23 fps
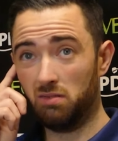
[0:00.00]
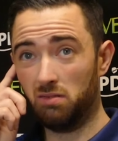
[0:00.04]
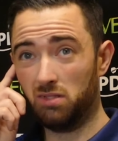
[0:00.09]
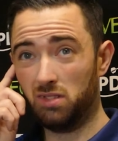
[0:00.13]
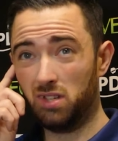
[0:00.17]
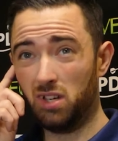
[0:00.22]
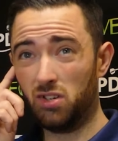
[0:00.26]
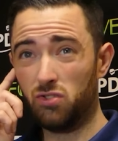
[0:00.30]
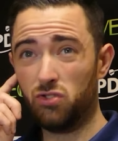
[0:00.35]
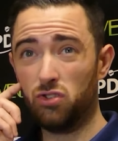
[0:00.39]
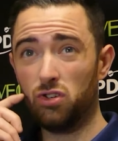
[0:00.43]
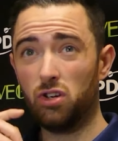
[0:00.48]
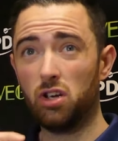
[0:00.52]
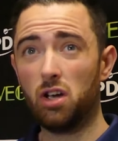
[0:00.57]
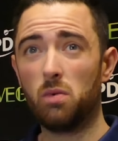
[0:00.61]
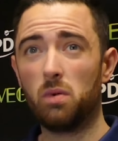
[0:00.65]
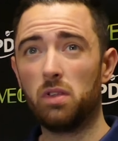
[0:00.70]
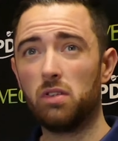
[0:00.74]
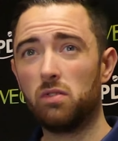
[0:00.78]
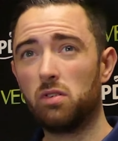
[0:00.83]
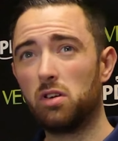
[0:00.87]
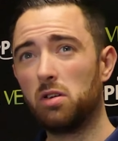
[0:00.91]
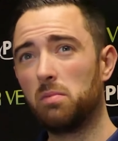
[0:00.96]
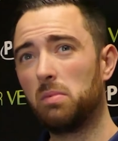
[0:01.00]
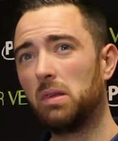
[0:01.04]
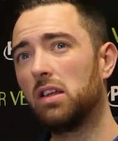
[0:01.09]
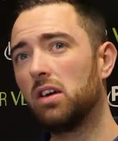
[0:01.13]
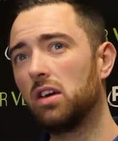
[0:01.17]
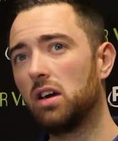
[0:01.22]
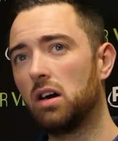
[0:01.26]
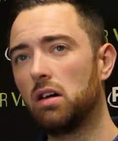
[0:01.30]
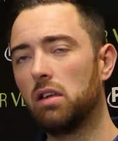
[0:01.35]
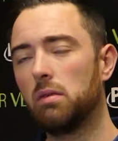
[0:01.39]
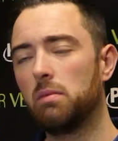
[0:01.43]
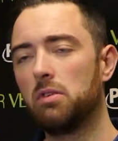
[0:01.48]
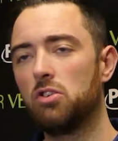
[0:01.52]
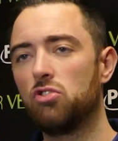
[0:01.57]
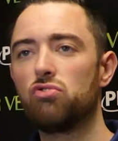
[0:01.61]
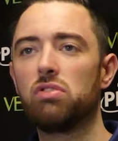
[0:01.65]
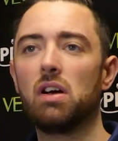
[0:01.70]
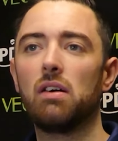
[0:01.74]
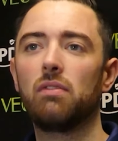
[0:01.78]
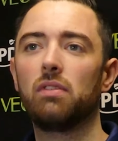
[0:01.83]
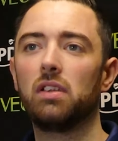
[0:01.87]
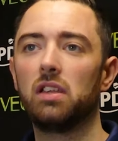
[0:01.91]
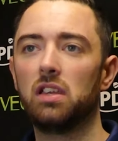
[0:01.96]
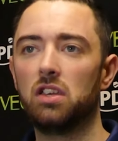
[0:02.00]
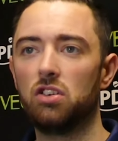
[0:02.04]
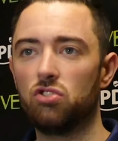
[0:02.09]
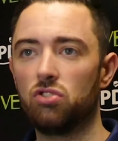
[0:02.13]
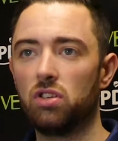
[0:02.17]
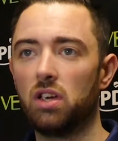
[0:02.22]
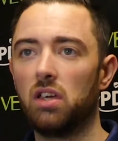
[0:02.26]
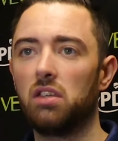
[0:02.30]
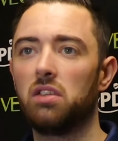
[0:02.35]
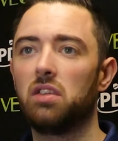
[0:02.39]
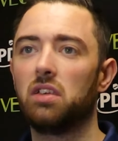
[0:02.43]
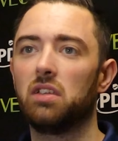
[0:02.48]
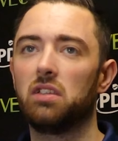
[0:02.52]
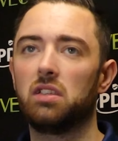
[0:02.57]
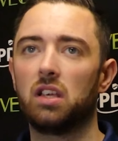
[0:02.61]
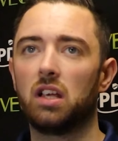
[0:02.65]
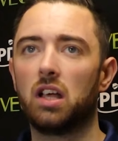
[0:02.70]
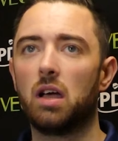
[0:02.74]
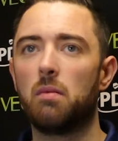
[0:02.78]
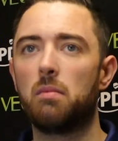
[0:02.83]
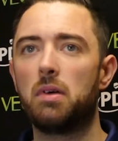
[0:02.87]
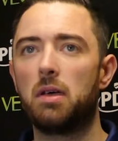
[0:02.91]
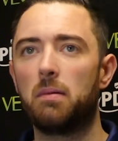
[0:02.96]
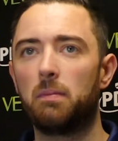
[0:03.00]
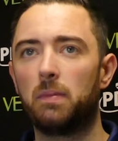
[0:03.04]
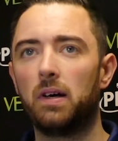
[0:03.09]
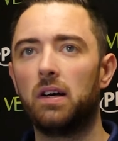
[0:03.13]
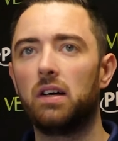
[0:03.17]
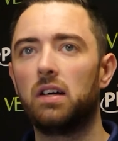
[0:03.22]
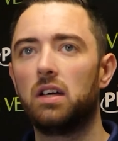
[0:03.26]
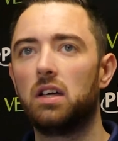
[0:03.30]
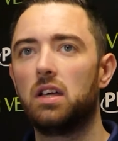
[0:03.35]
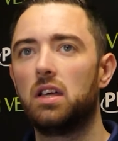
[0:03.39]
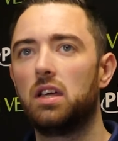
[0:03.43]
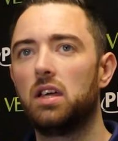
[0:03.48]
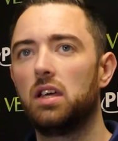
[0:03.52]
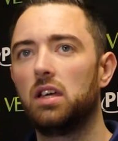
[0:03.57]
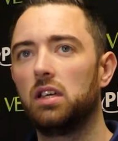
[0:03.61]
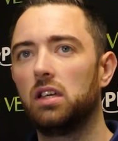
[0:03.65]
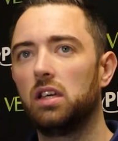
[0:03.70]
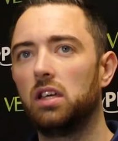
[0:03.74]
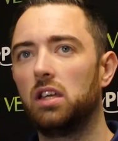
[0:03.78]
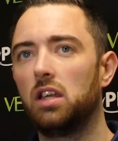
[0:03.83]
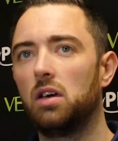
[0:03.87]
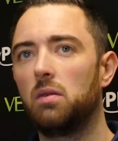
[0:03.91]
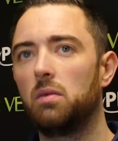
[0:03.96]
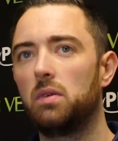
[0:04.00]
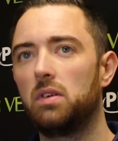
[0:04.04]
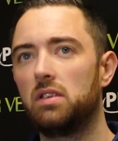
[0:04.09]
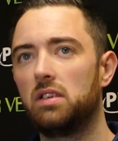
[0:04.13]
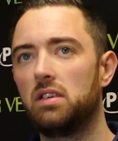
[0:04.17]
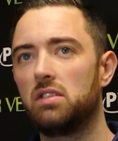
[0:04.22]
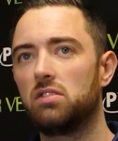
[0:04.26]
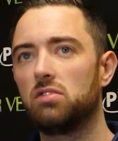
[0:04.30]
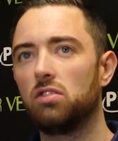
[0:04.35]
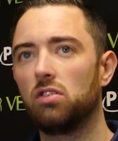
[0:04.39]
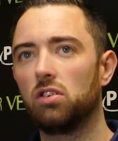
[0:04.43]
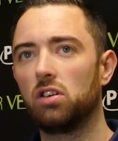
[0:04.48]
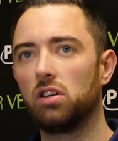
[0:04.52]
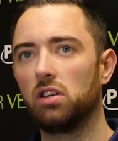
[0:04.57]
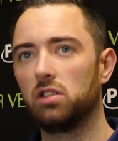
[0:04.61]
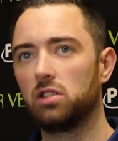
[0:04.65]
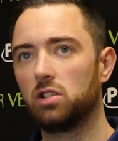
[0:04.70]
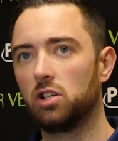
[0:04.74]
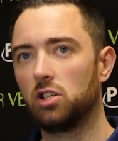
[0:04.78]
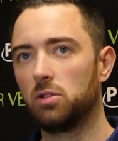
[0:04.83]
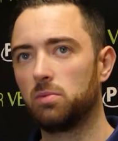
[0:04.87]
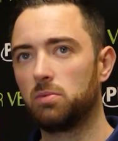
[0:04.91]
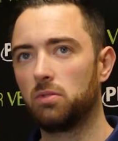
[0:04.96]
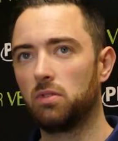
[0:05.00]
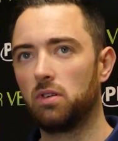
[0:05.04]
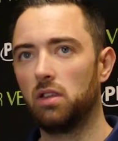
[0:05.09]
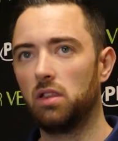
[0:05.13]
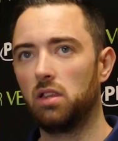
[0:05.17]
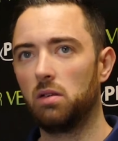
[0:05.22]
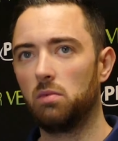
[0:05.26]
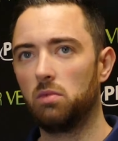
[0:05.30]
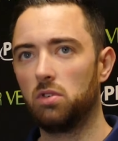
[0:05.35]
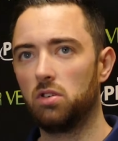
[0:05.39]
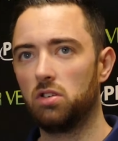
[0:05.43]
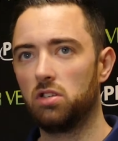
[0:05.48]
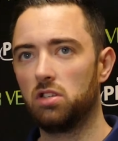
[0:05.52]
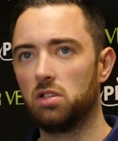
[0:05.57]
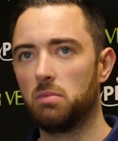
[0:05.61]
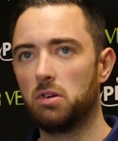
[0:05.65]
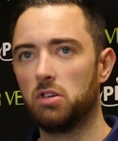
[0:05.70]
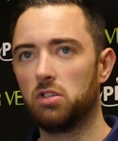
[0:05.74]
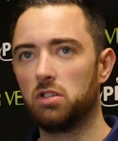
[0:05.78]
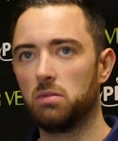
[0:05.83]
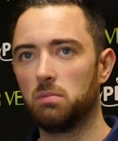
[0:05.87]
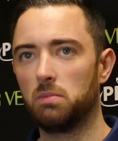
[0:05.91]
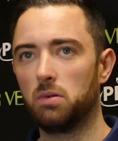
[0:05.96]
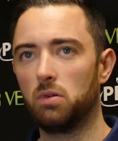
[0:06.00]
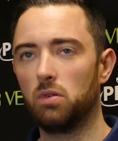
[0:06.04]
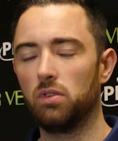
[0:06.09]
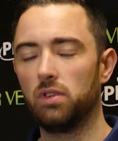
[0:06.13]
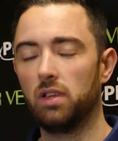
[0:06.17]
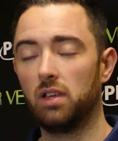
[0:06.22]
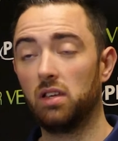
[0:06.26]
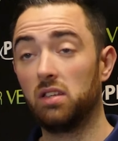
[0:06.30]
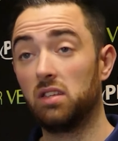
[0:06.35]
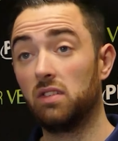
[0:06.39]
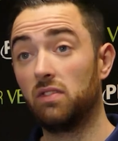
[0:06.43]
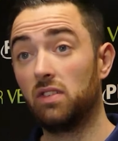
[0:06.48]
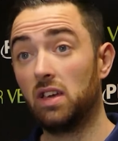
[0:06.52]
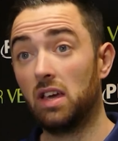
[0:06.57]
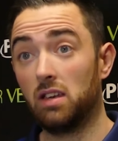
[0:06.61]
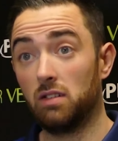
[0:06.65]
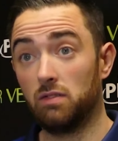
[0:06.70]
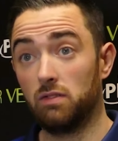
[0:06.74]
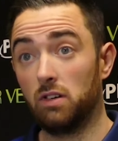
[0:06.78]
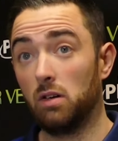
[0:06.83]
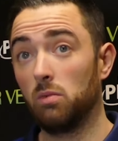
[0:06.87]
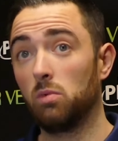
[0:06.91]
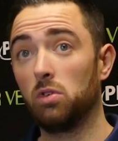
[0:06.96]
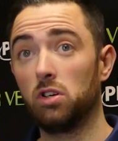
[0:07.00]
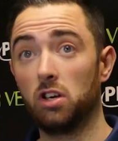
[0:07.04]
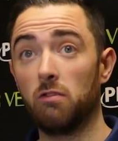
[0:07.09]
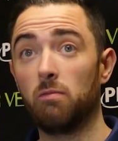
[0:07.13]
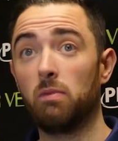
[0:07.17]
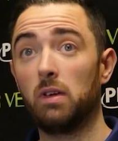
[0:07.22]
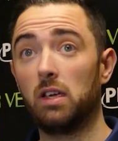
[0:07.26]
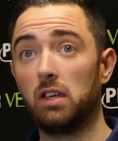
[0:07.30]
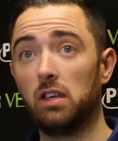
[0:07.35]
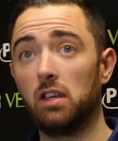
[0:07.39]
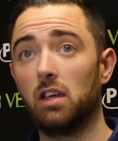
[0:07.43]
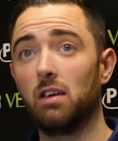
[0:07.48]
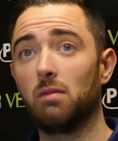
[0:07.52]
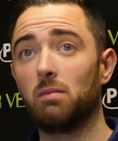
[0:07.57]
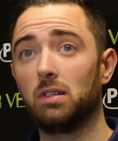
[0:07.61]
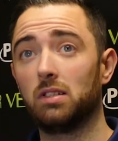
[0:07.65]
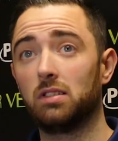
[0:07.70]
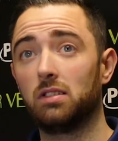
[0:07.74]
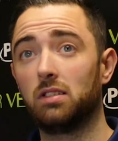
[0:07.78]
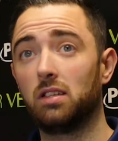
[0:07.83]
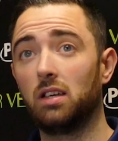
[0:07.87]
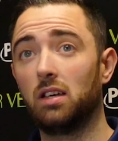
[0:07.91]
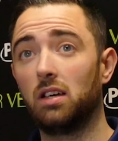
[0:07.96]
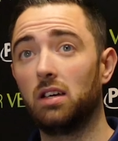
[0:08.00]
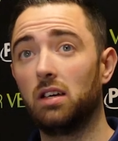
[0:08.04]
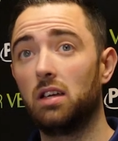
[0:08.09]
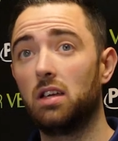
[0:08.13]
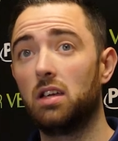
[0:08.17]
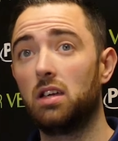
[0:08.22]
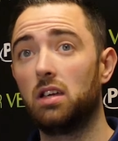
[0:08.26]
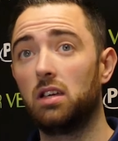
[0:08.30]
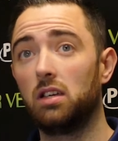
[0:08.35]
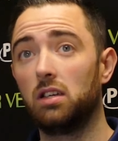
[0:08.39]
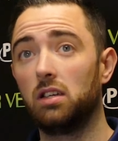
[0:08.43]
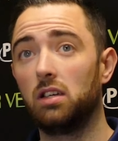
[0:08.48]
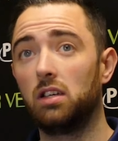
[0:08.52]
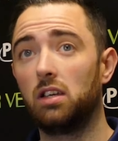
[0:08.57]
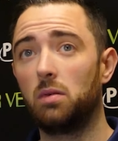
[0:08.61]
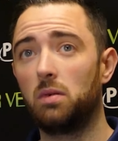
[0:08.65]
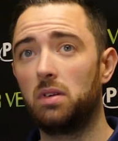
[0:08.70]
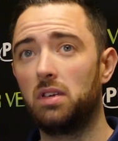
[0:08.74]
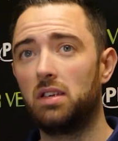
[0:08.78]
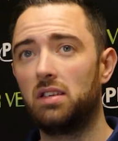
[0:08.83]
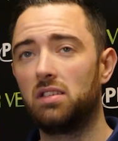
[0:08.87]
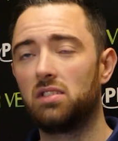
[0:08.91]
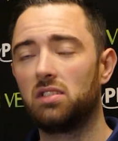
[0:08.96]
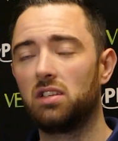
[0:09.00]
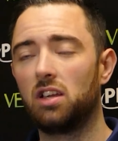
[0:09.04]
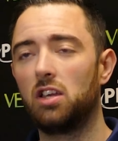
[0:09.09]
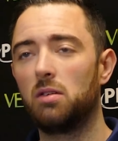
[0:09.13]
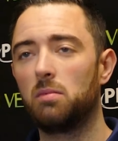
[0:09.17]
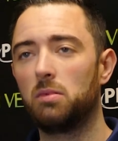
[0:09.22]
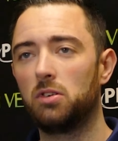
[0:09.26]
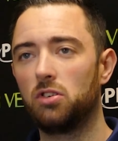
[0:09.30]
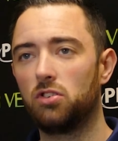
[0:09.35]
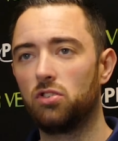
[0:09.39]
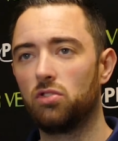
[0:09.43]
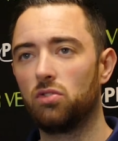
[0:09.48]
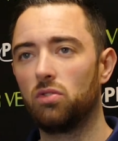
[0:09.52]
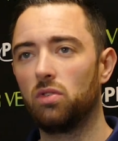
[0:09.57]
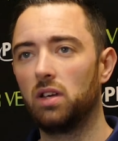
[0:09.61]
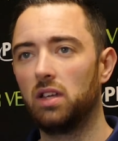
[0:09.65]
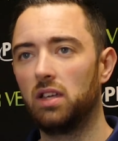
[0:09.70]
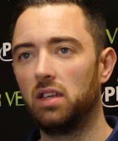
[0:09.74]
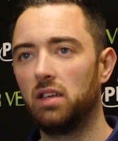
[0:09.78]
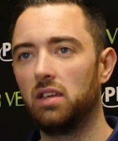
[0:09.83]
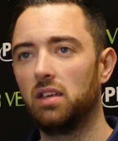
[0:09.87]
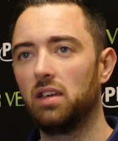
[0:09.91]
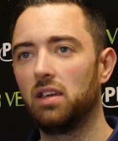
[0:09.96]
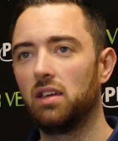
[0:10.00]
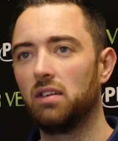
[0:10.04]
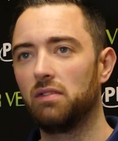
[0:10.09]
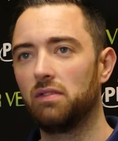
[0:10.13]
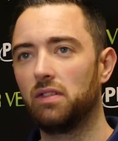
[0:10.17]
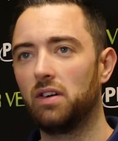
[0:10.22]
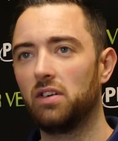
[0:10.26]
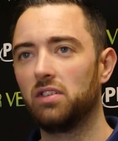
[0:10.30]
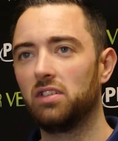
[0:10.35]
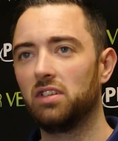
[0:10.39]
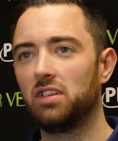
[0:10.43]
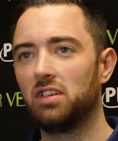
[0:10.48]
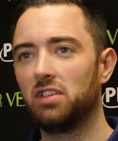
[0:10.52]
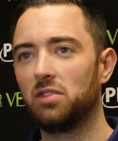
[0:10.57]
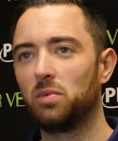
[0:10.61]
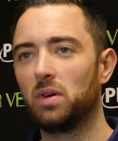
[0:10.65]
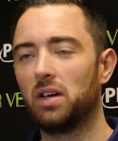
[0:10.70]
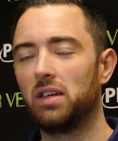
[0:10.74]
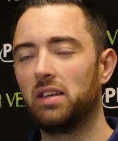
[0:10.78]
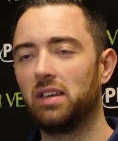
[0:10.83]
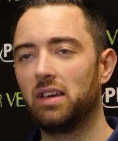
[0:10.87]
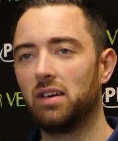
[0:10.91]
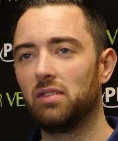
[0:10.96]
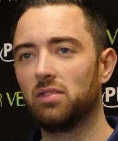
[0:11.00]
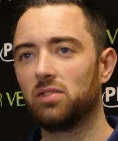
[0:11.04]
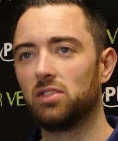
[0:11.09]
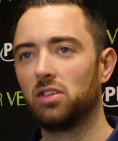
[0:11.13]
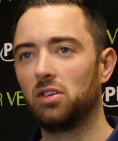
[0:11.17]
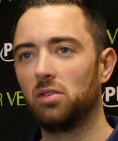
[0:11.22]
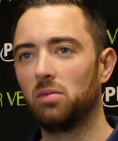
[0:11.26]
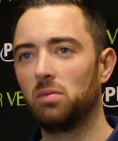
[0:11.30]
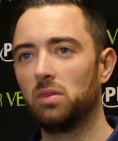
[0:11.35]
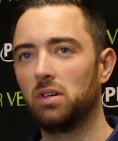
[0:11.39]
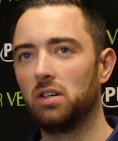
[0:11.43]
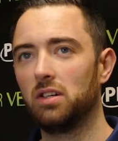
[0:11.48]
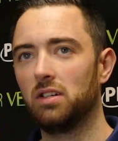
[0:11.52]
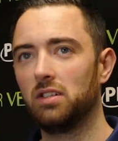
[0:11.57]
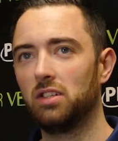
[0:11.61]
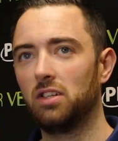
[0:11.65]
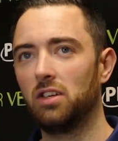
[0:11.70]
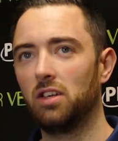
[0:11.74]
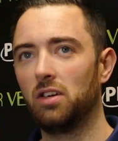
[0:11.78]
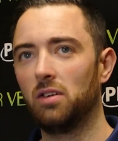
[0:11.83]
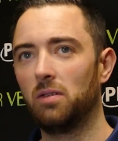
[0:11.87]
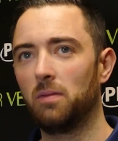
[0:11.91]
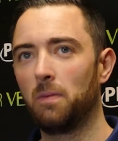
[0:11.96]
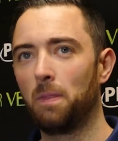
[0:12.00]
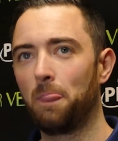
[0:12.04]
touch and go whether it would be like I'd have been travelling each day to come here, but you know, he's not going into hospital or anything, which is the most important thing, because if he had, I wouldn't have been here. But you know, he's slowly but surely finding his way now, so you know,